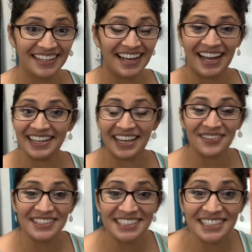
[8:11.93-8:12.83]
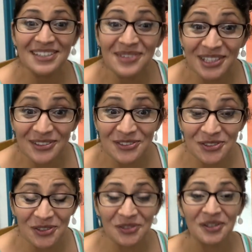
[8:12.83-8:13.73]
I can't wait to see what you
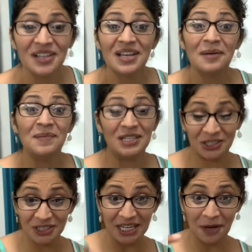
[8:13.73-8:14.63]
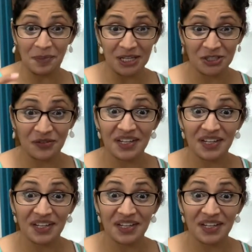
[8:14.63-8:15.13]
drew. Make sure you take a picture of it